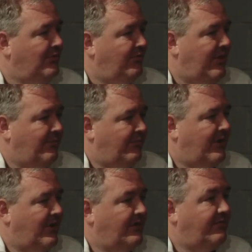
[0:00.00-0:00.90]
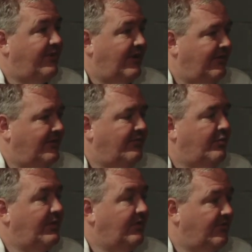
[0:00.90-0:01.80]
demonstrated enough faith, enough
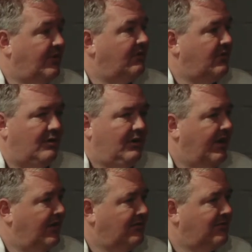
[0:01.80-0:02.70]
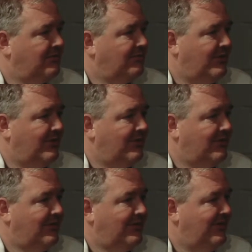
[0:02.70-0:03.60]
obedience to go, okay, well,
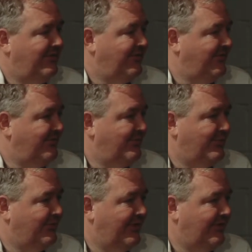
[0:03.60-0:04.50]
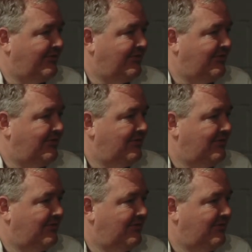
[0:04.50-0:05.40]
if this is important, let's
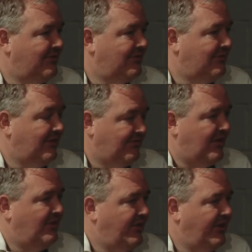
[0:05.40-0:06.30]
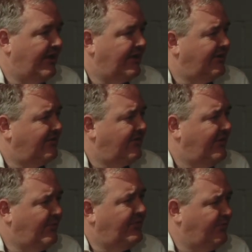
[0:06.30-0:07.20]
start looking at it. So then
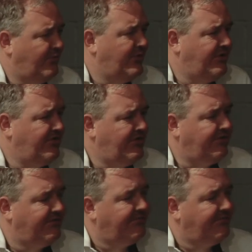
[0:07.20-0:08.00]
what did you do?